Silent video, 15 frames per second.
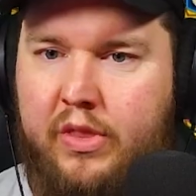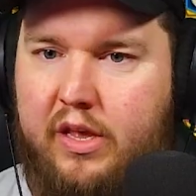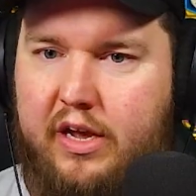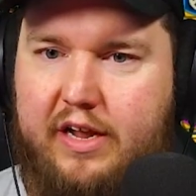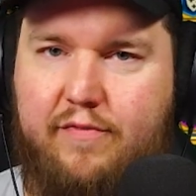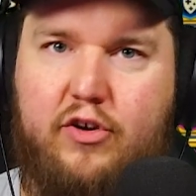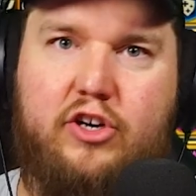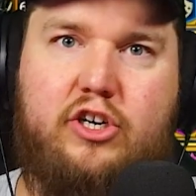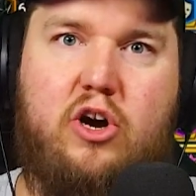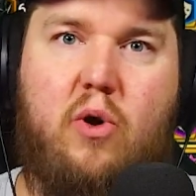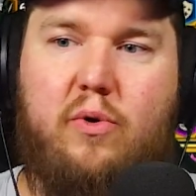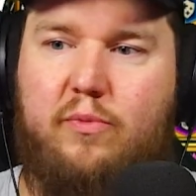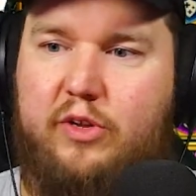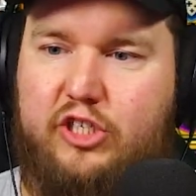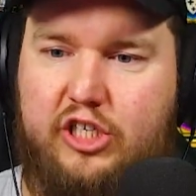Like if you're
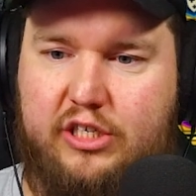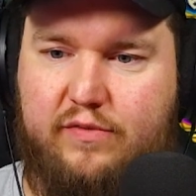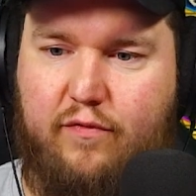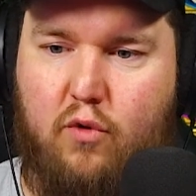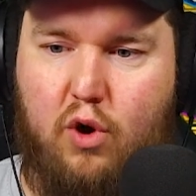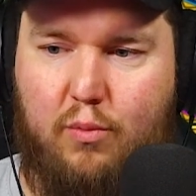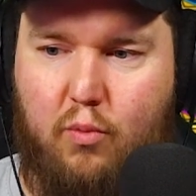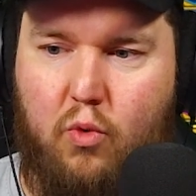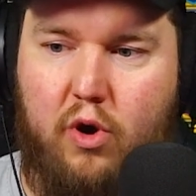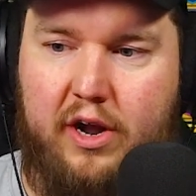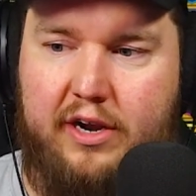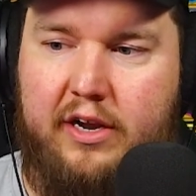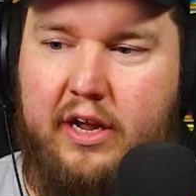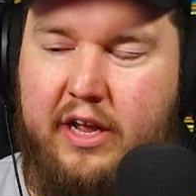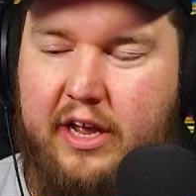going with just form 1,
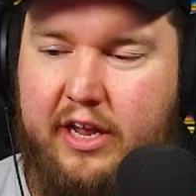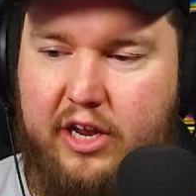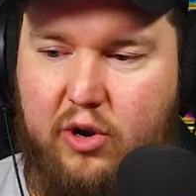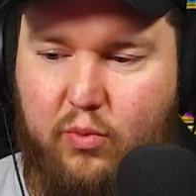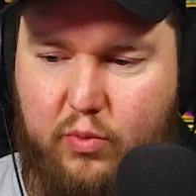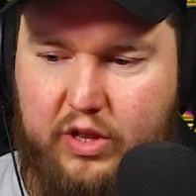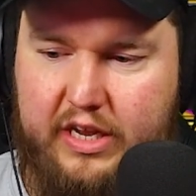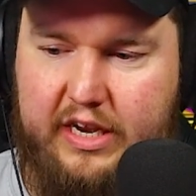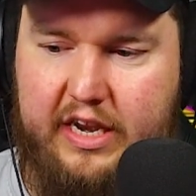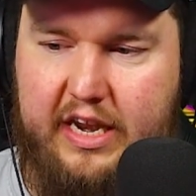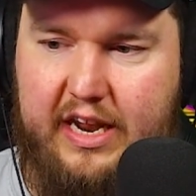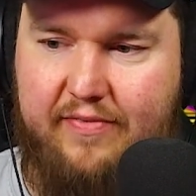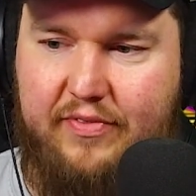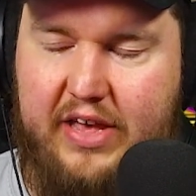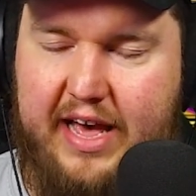you don't really
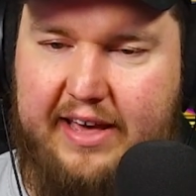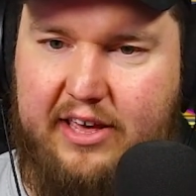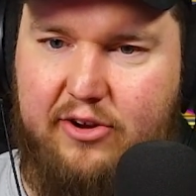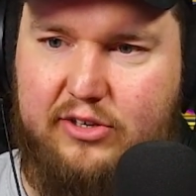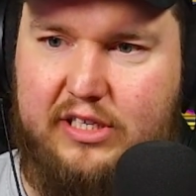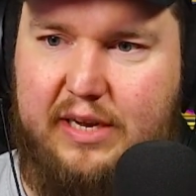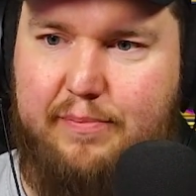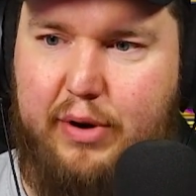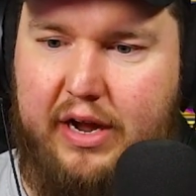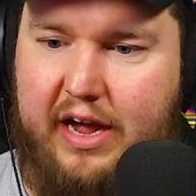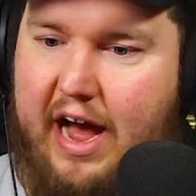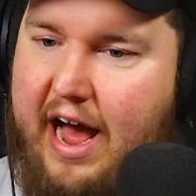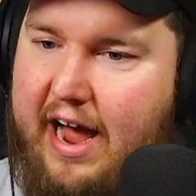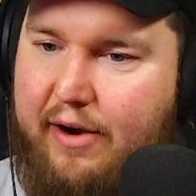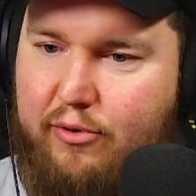need the accuracy, but
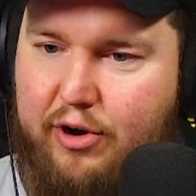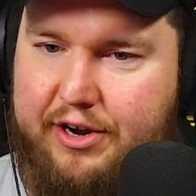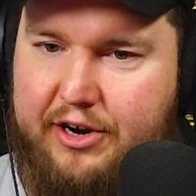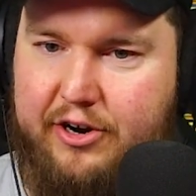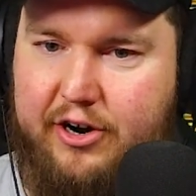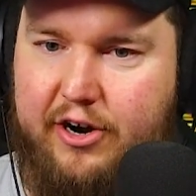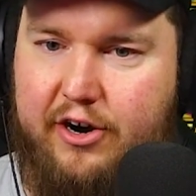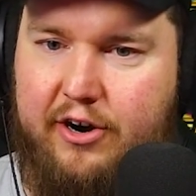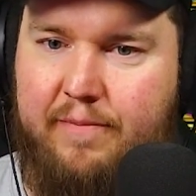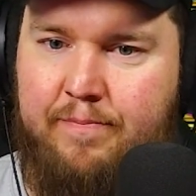I run her